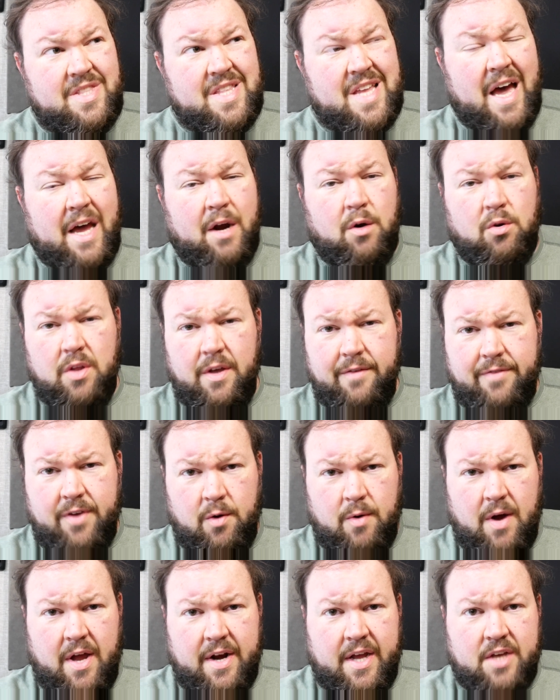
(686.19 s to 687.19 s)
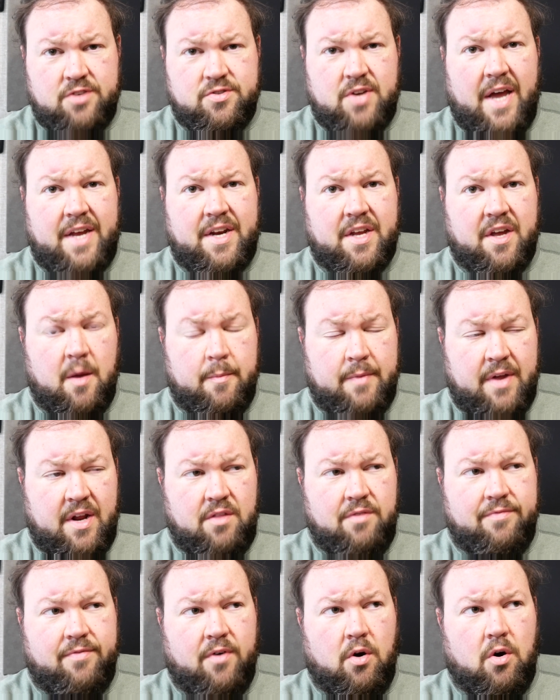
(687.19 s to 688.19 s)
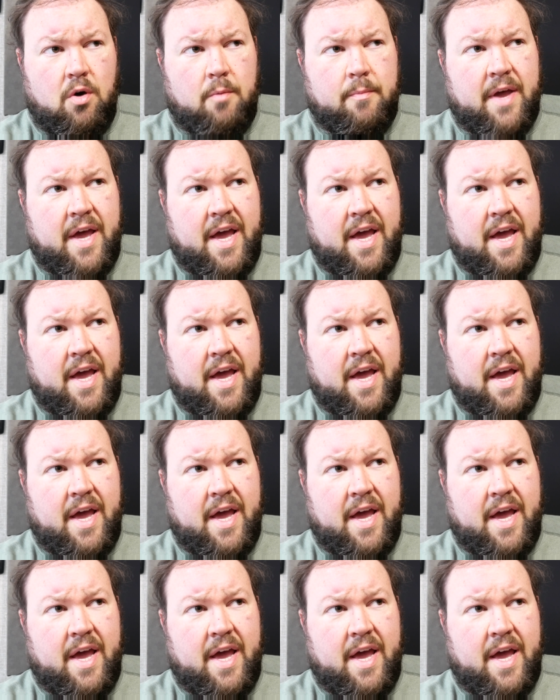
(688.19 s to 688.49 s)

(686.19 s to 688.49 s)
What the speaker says: I don't live here right now, so I had to come down to the farm,